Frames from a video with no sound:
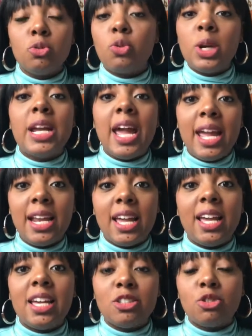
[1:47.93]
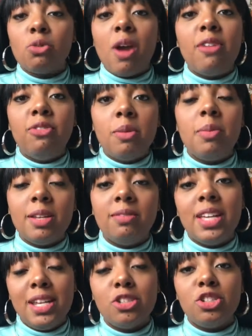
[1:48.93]
creating is through our feminine
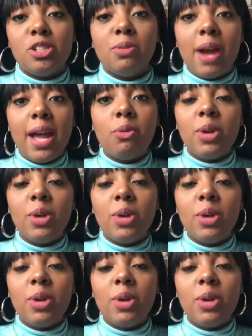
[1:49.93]
energy, right?